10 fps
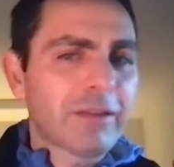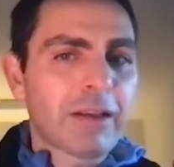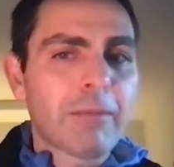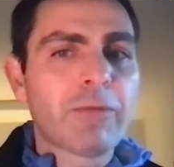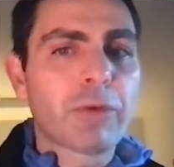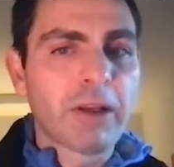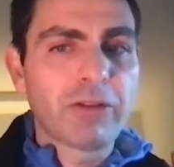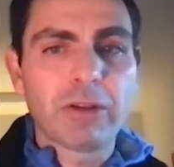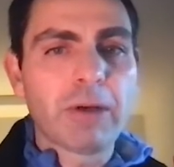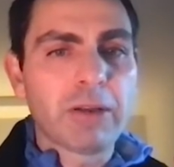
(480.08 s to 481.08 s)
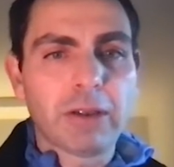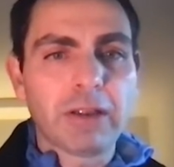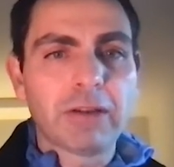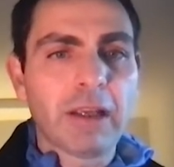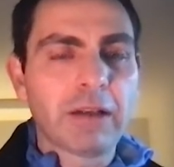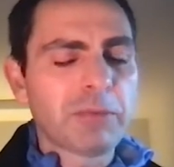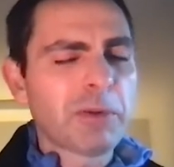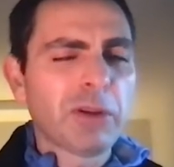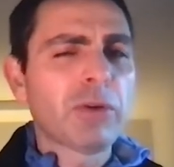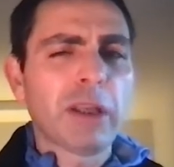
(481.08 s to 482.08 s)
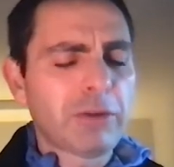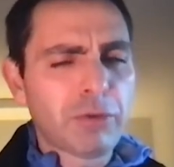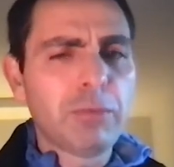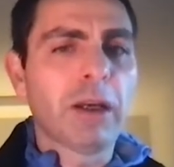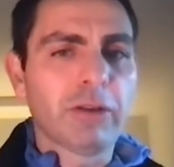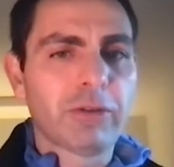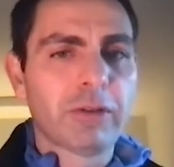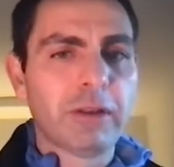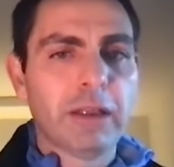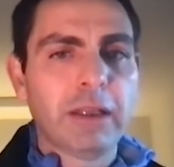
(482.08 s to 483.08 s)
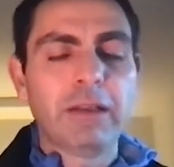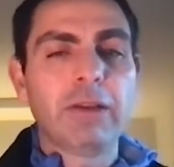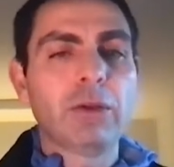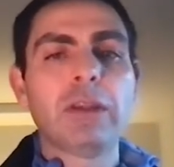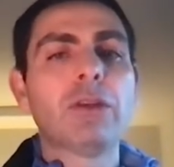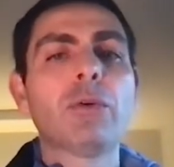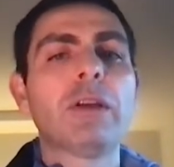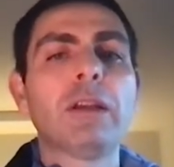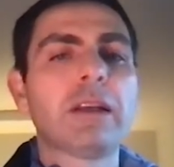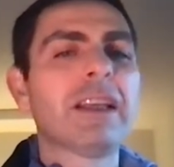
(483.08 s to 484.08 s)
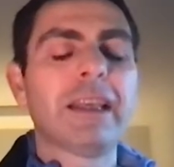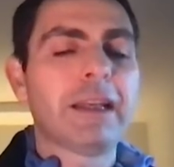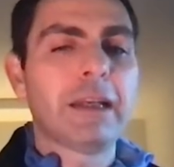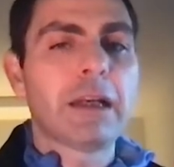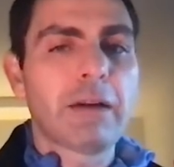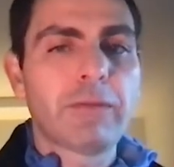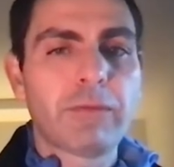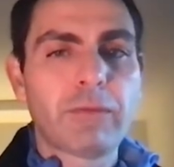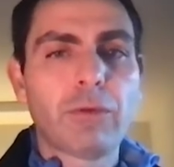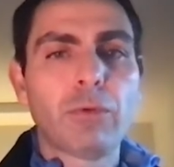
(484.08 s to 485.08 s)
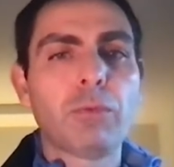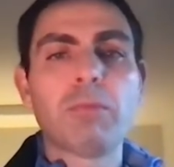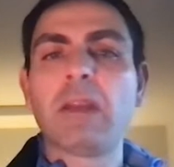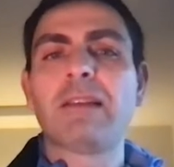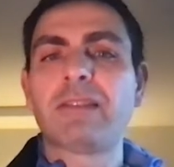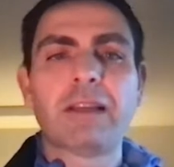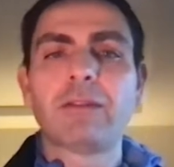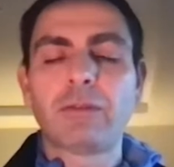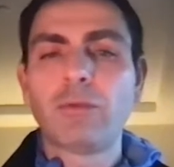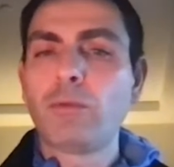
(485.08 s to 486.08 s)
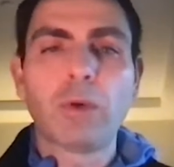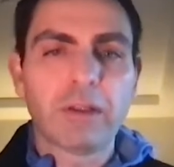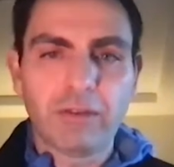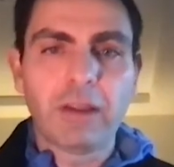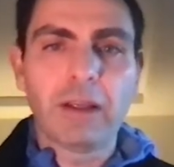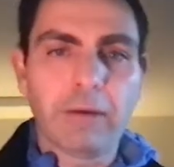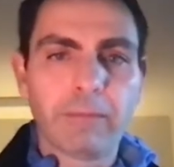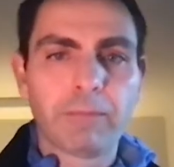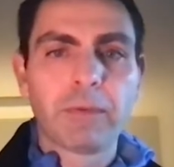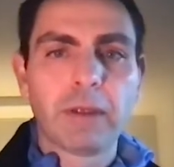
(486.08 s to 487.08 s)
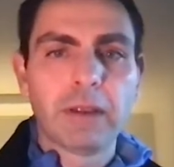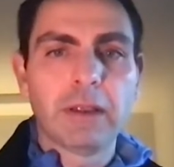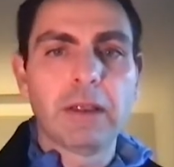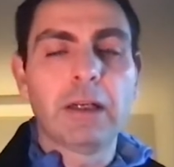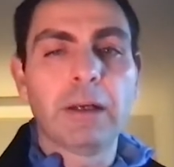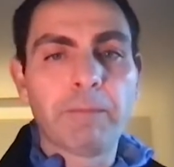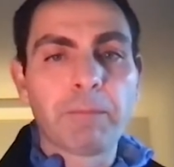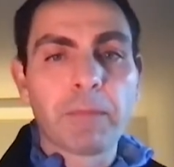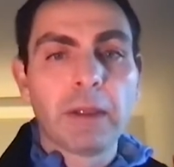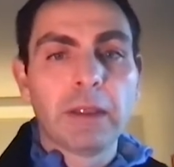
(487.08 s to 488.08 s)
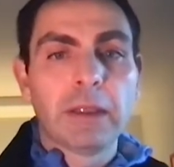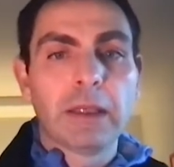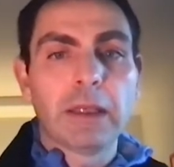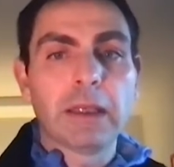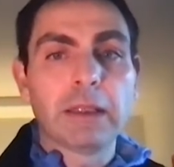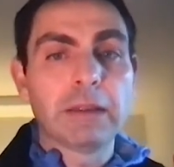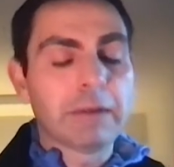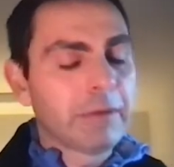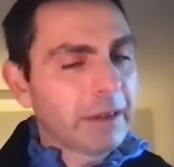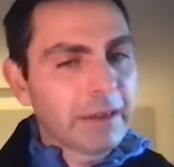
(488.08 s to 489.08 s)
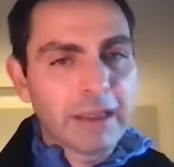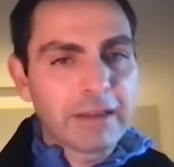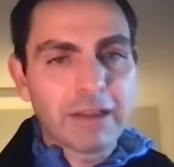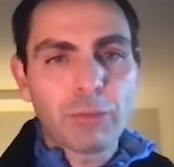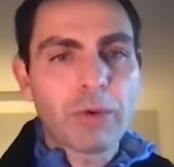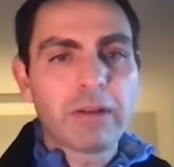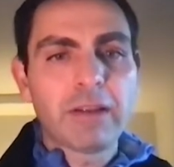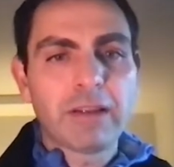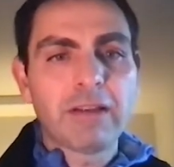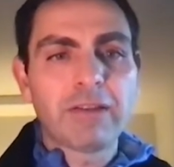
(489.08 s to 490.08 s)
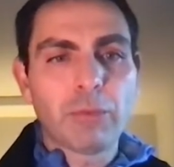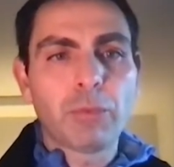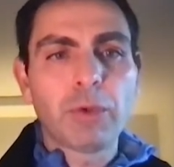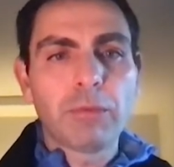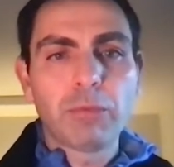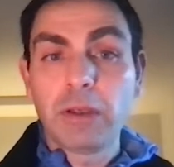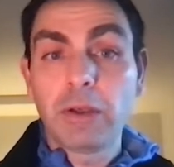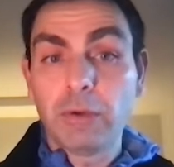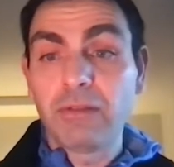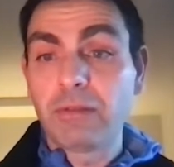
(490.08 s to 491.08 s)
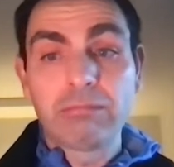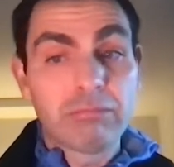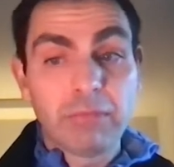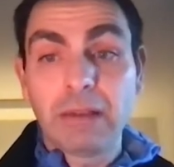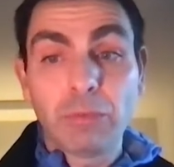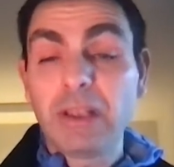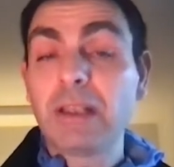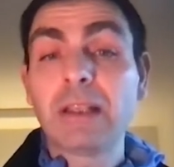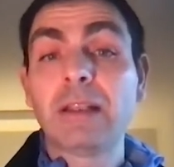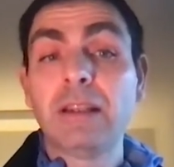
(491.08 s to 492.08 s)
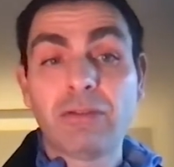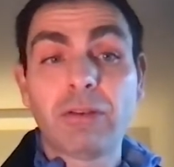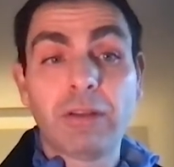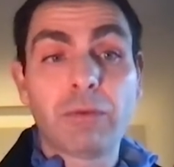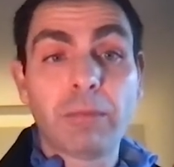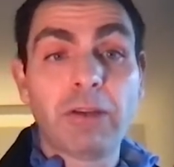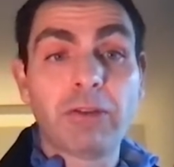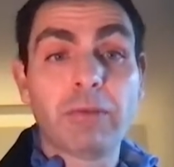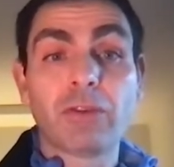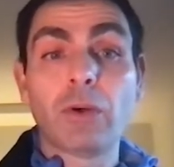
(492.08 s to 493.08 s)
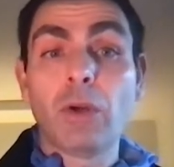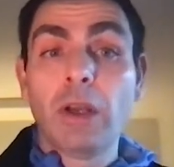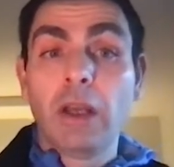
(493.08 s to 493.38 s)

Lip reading: some information about the containers, but you don't get too much. You don't nearly get enough to make sense of what's there. And that's one of the things that we noticed. We needed additional information. So